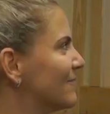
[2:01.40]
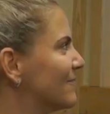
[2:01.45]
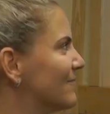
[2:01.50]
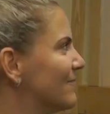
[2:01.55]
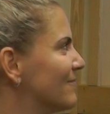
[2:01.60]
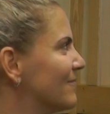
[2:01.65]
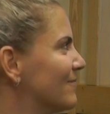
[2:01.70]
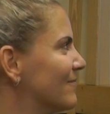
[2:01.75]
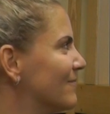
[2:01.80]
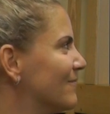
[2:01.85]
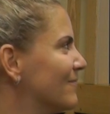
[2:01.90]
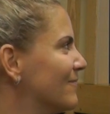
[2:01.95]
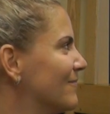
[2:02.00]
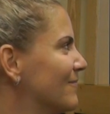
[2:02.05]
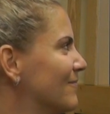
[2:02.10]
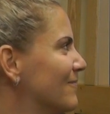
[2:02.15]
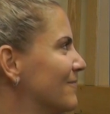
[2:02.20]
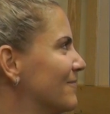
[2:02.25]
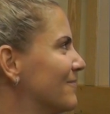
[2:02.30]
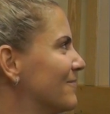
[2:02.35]

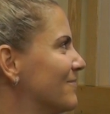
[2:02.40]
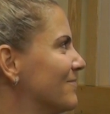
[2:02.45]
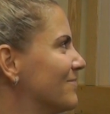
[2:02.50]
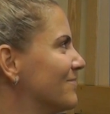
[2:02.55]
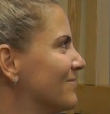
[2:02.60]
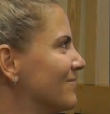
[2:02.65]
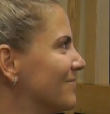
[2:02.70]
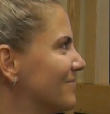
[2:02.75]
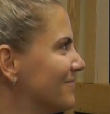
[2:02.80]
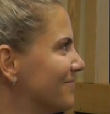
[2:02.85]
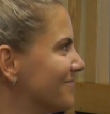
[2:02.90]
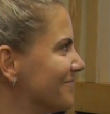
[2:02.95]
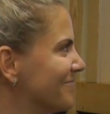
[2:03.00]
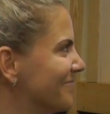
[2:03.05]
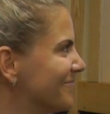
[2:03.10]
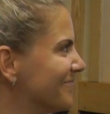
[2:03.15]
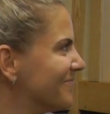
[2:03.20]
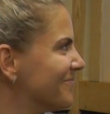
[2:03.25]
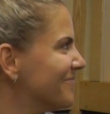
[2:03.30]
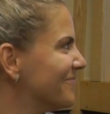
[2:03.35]

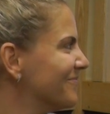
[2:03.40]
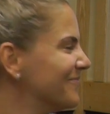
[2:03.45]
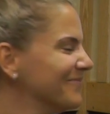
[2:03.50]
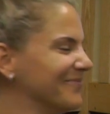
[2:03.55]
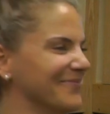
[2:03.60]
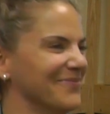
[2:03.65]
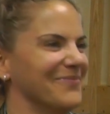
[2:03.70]
The person shown says nothing.